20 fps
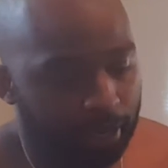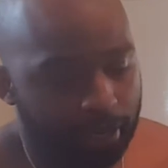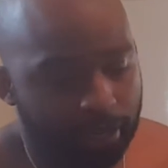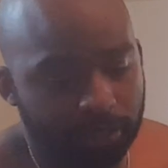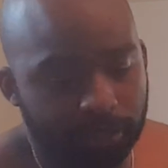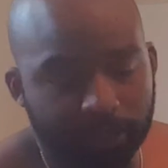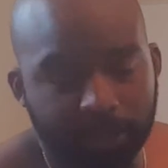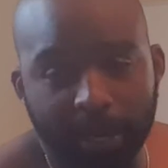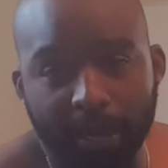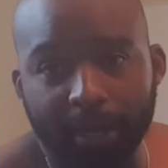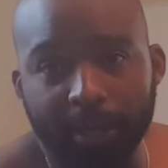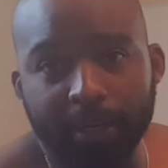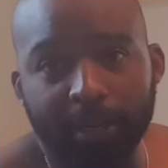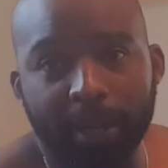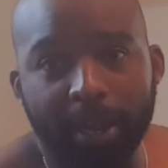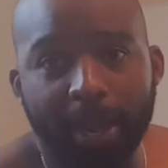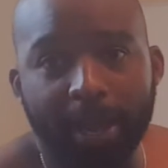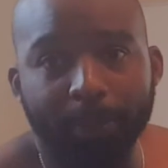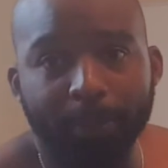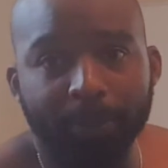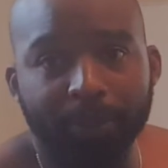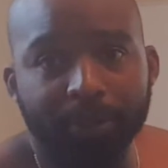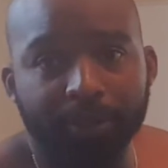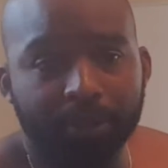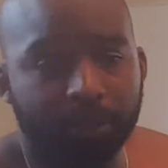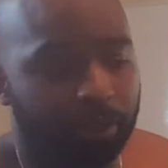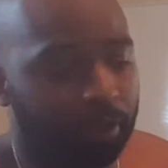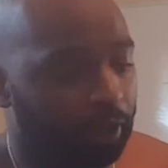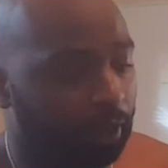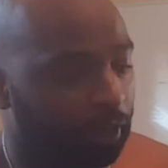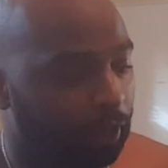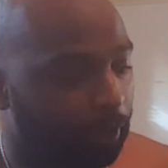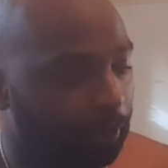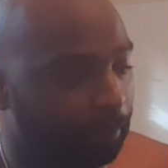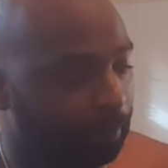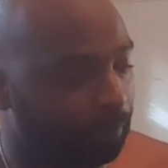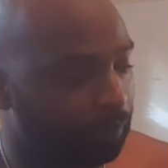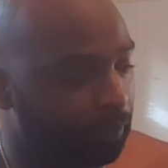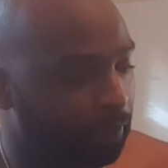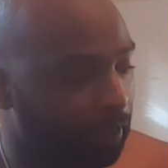it's not going to happen.
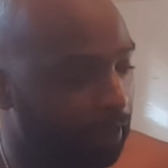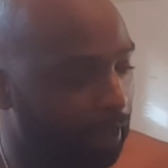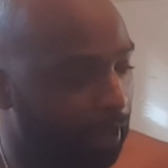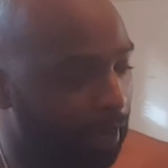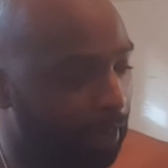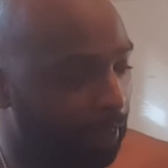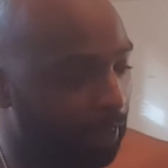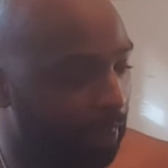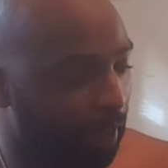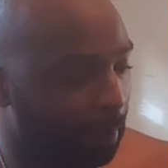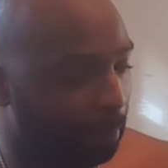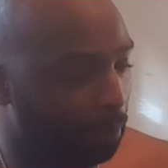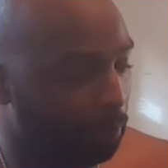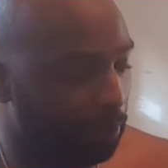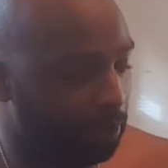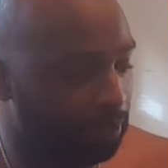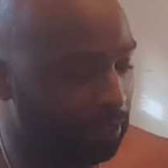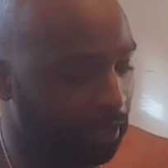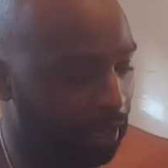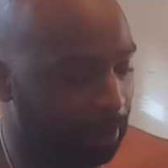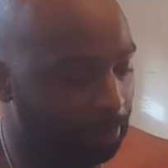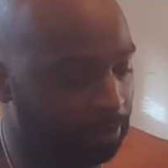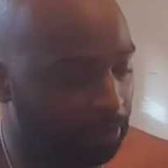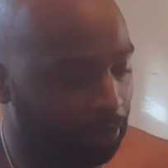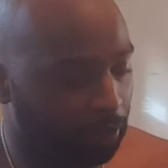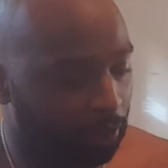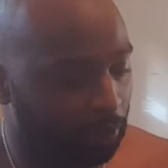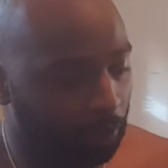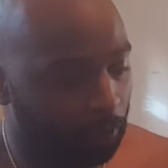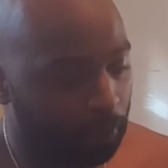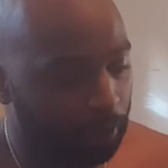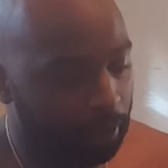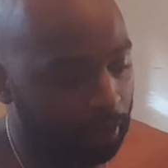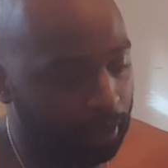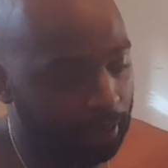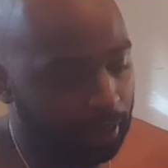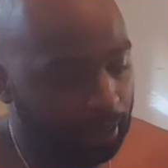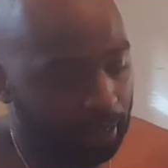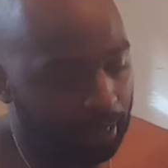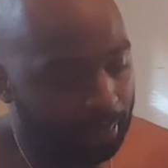And at that point in time, so
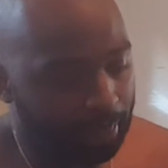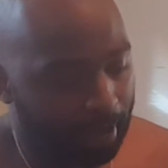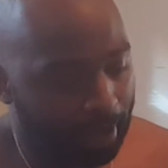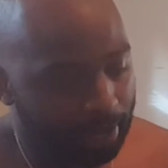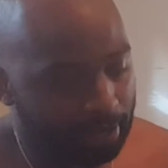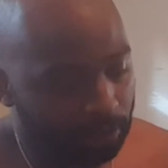that